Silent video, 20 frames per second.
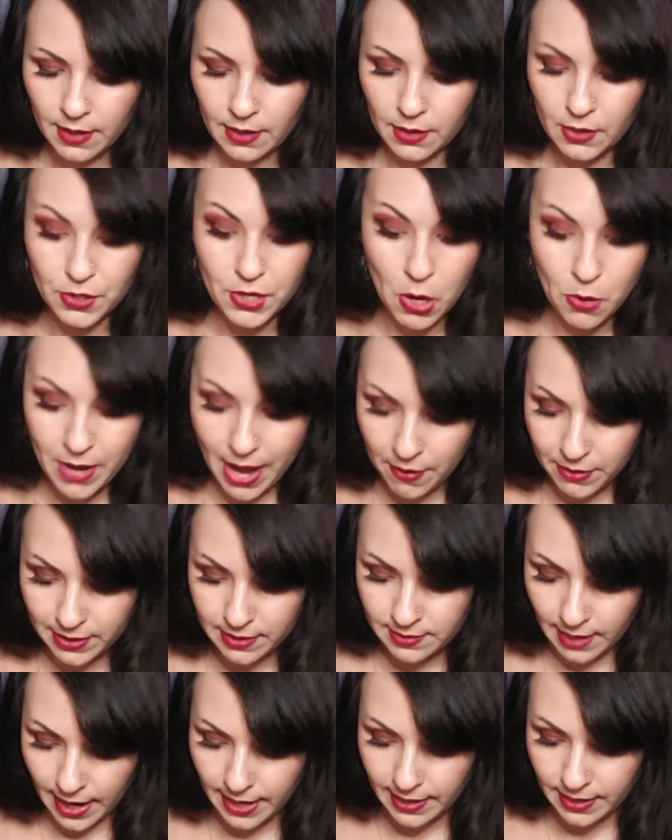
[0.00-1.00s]
No doubt
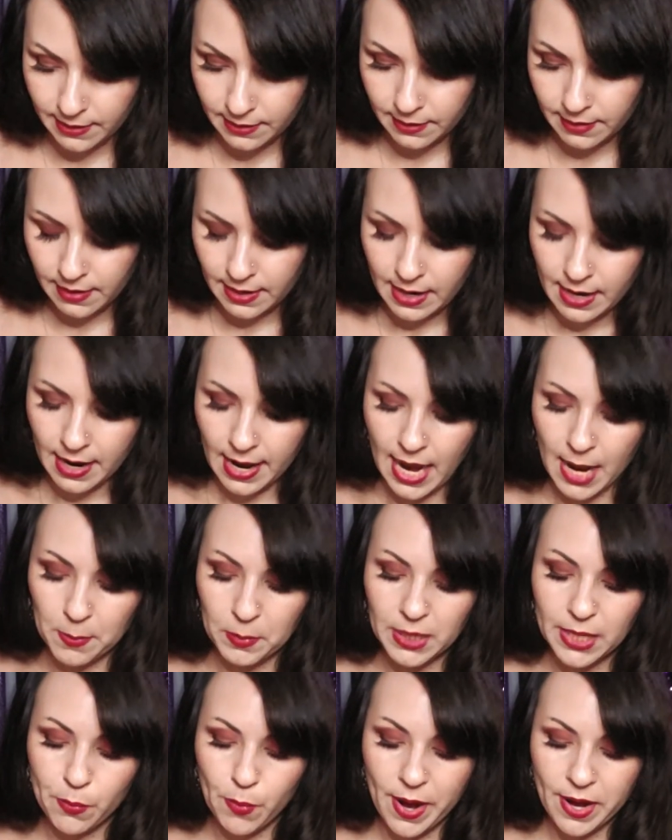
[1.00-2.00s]
excited,
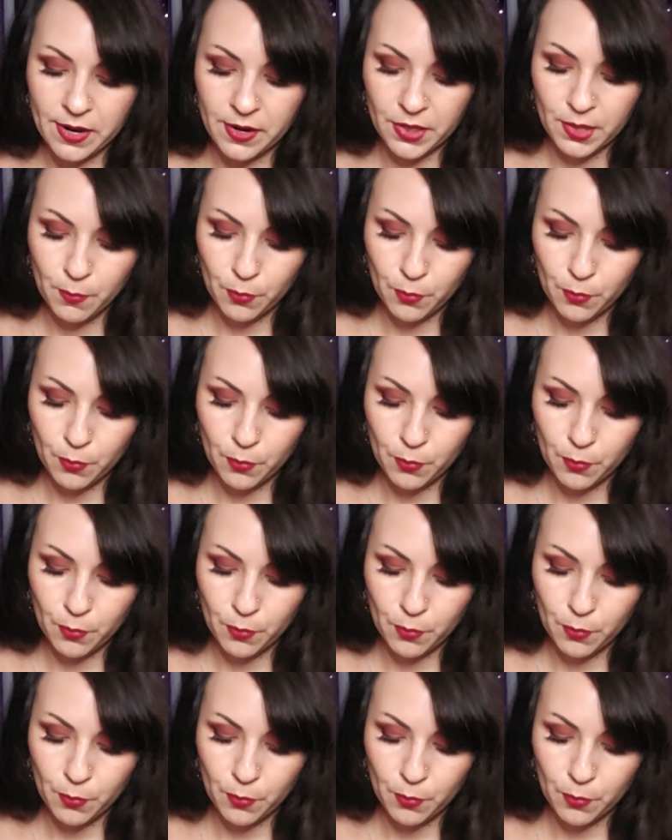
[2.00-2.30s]
Emily waited on the